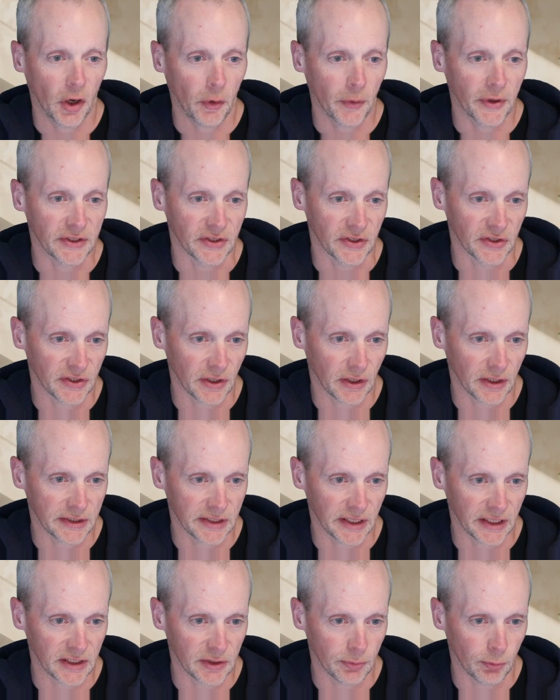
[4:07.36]
Go into
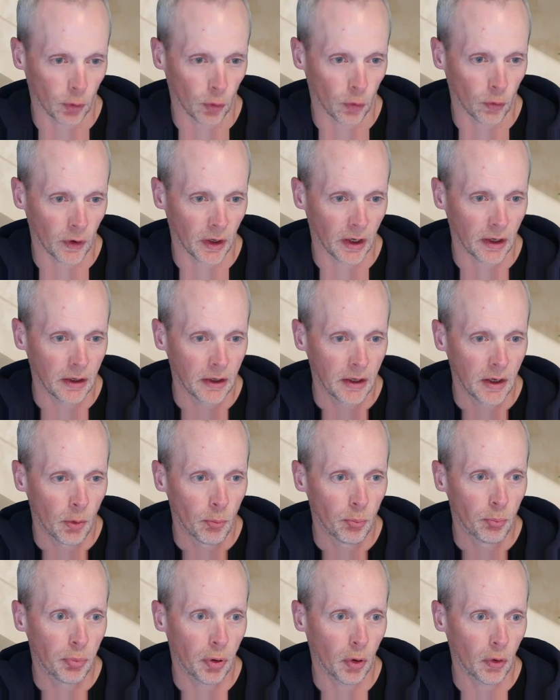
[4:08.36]
Site Explorer,
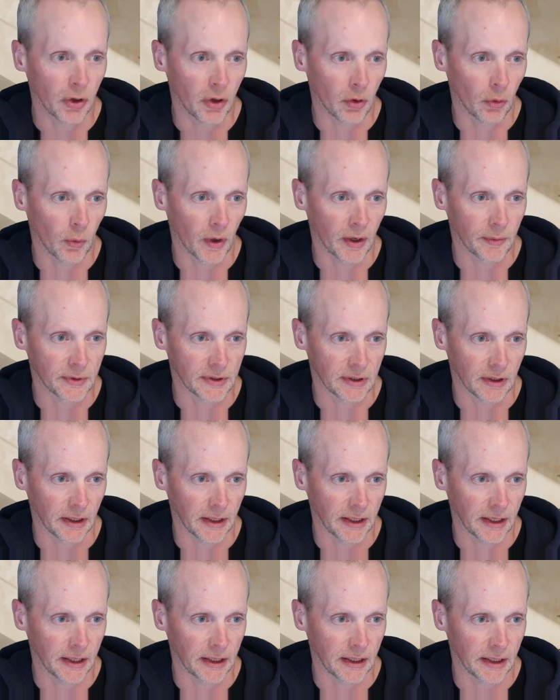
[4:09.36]
put your
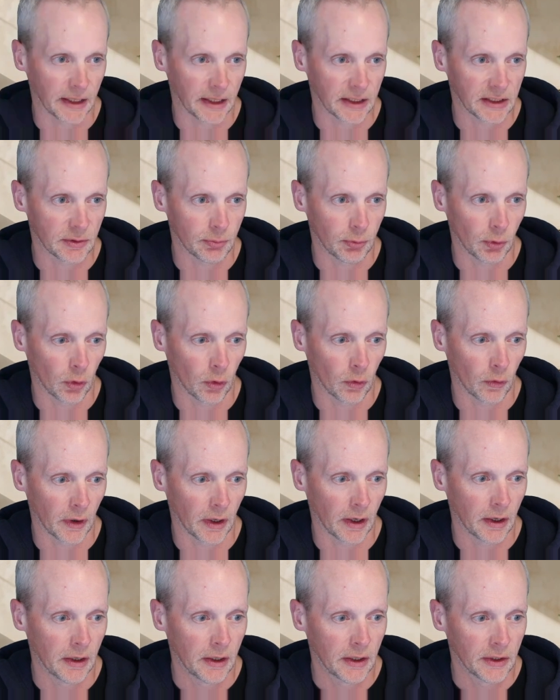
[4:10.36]
website in the
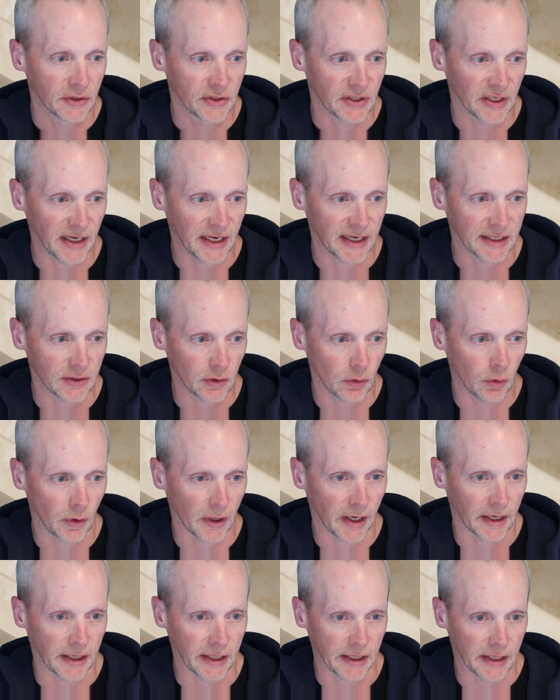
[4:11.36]
Explorer, select
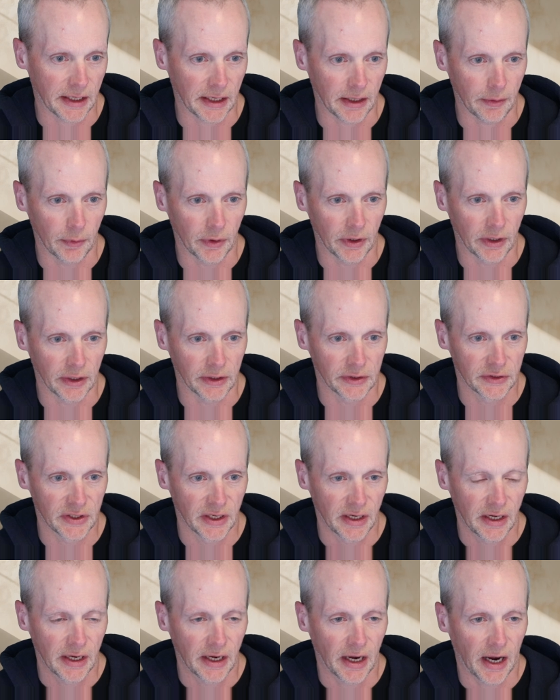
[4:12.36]
organic
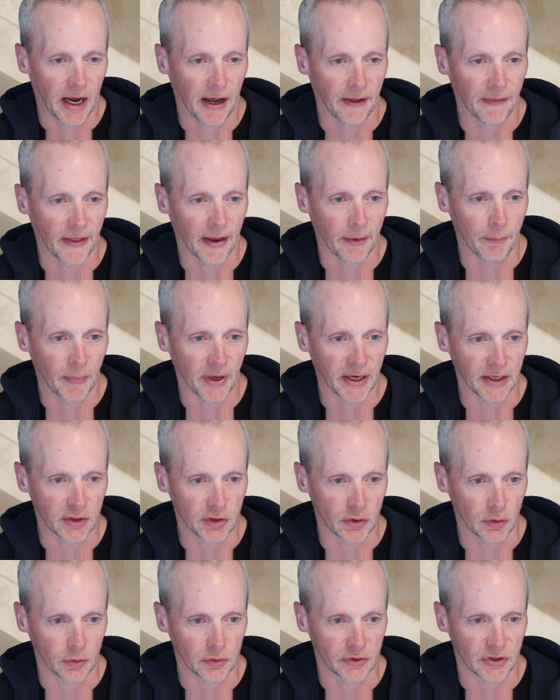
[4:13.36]
keywords, and then make
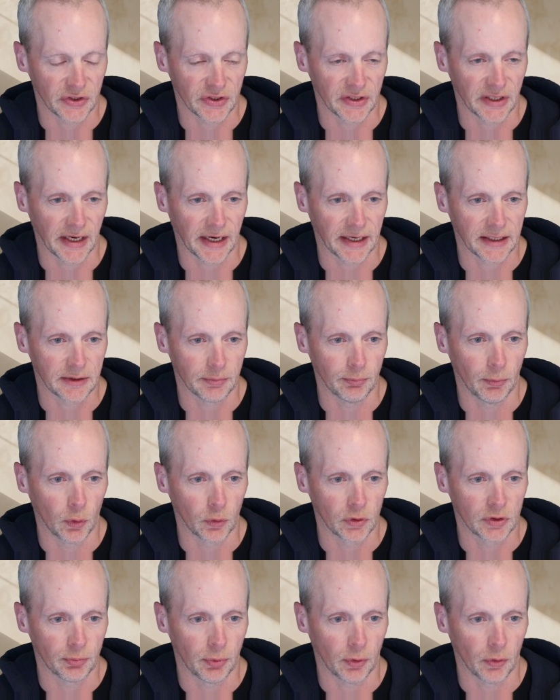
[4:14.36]
sure to select
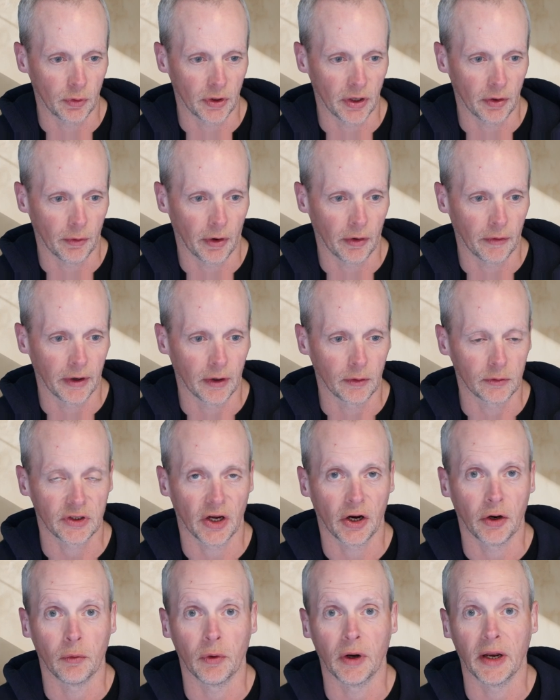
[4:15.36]
multiple URLs
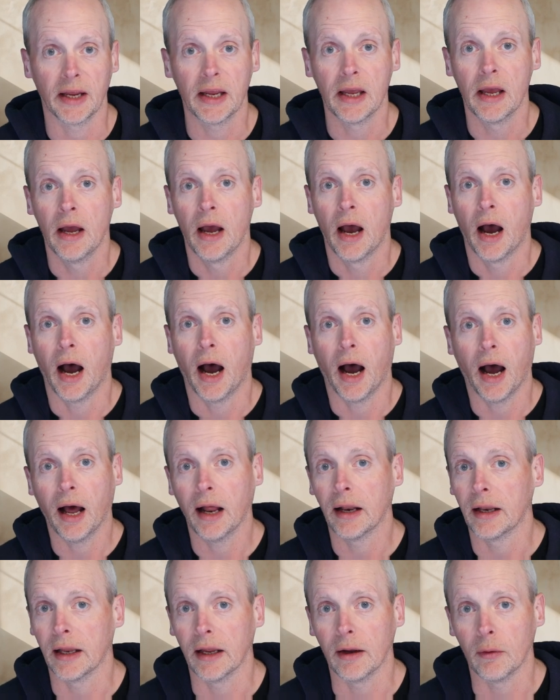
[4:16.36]
only,
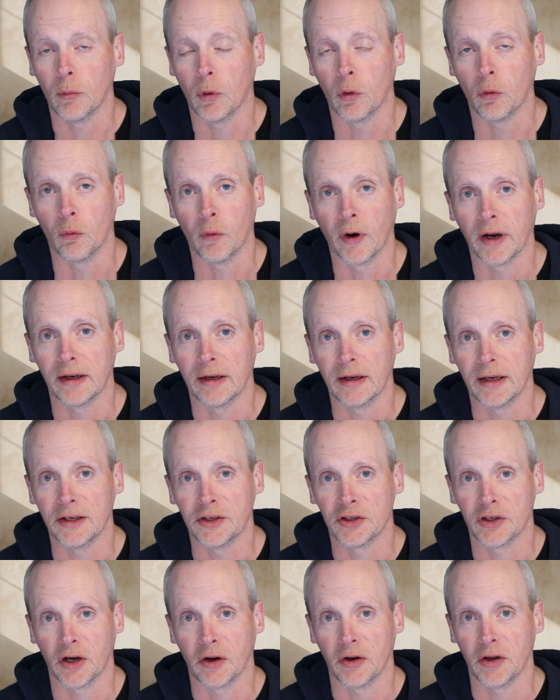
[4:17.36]
and it will readily
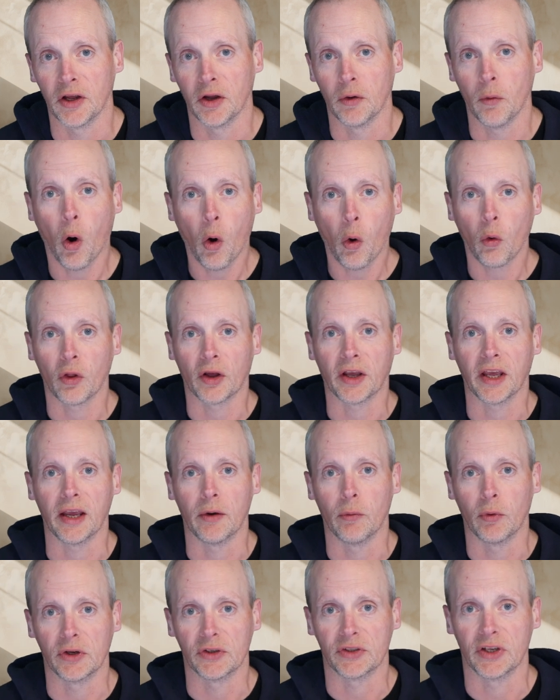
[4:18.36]
show you all the
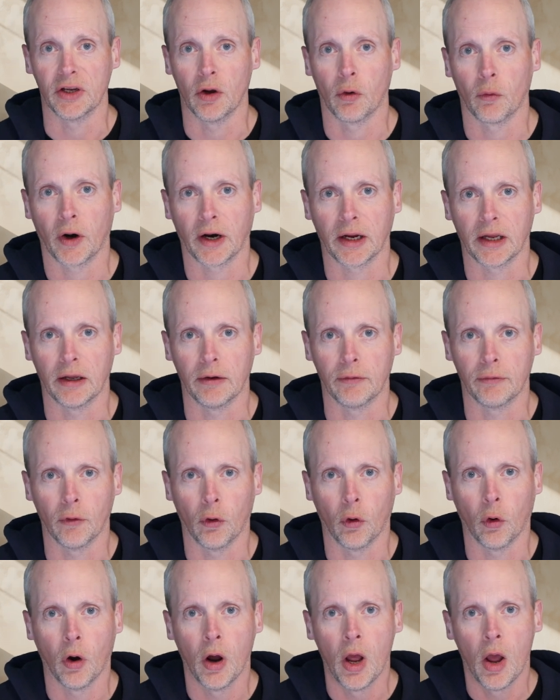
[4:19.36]
keywords that you're ranking
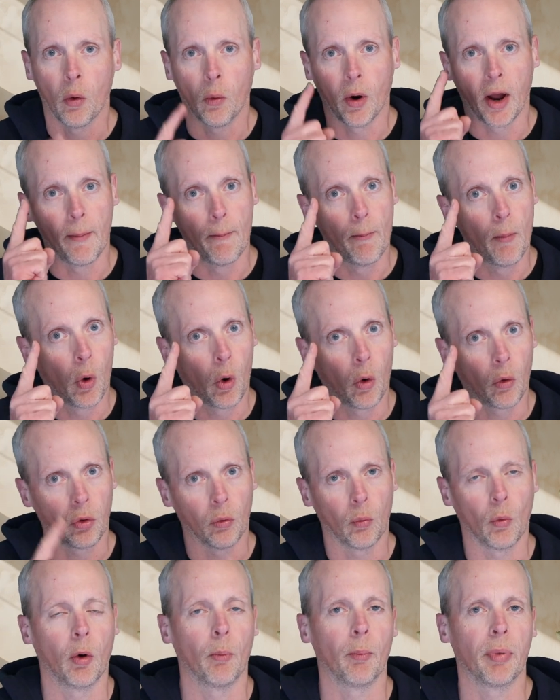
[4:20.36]
for where more
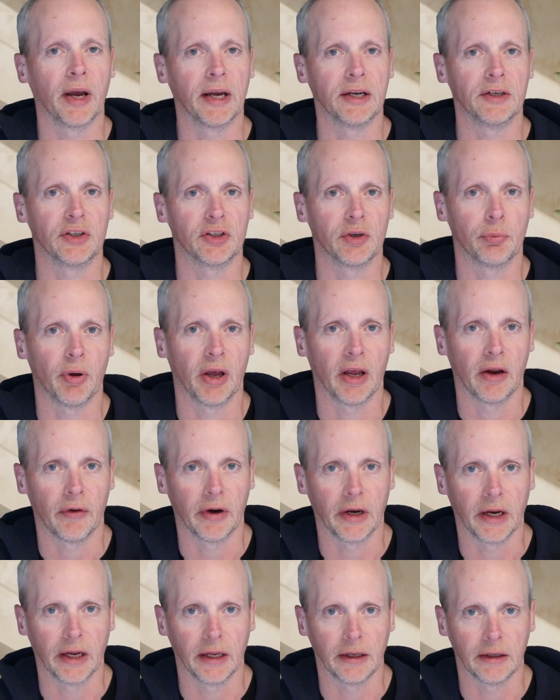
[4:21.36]
than one page is
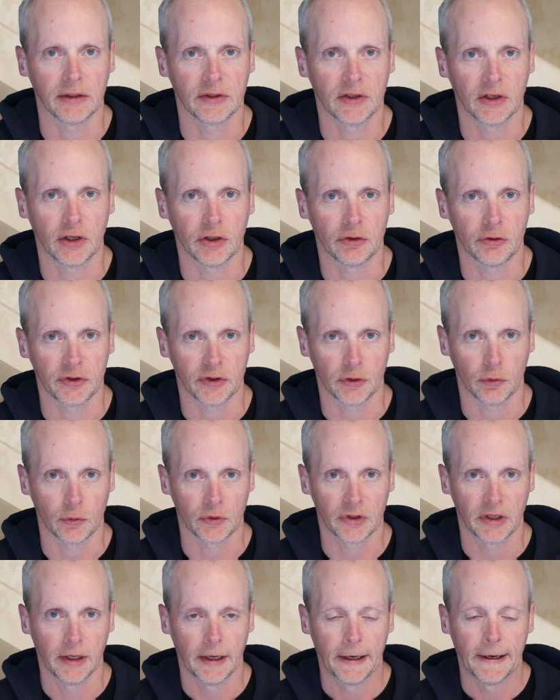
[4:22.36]
appearing in the search
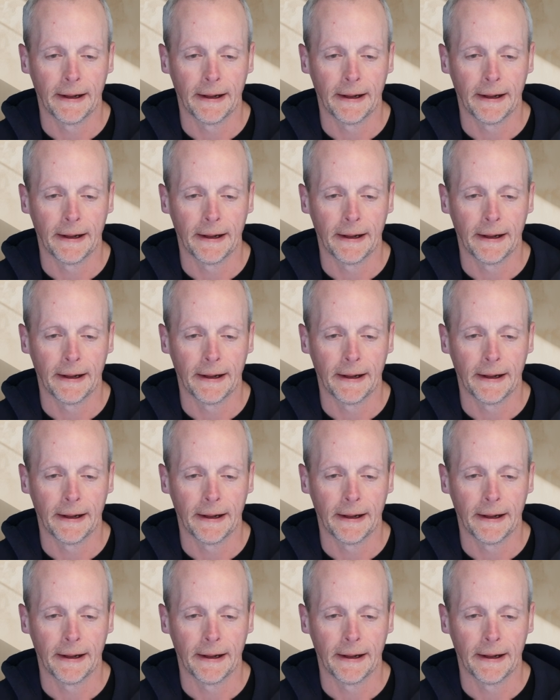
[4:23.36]
results.